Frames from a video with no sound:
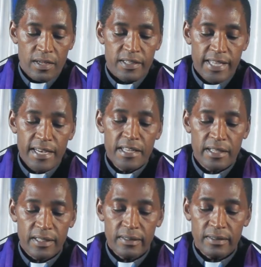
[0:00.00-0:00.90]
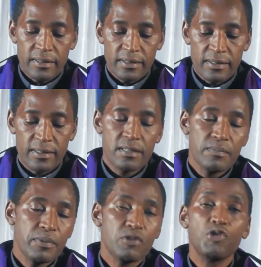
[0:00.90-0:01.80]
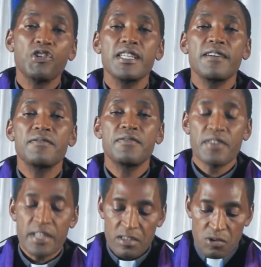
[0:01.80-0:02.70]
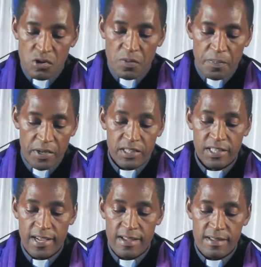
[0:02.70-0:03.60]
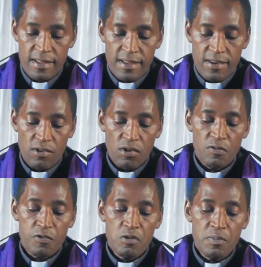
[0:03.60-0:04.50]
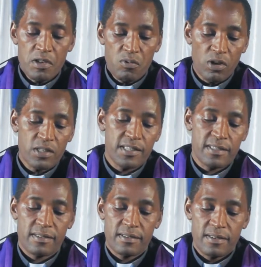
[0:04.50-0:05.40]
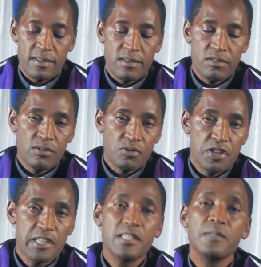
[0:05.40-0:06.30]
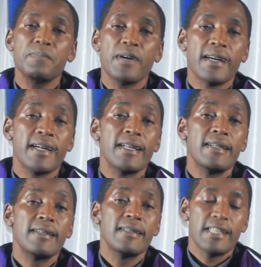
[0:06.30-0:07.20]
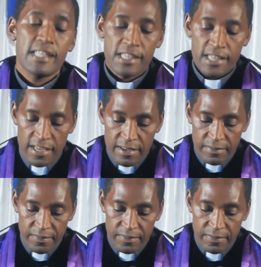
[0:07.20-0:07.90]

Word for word: Daniel portrayed a very good picture of whom he was to this pagan king.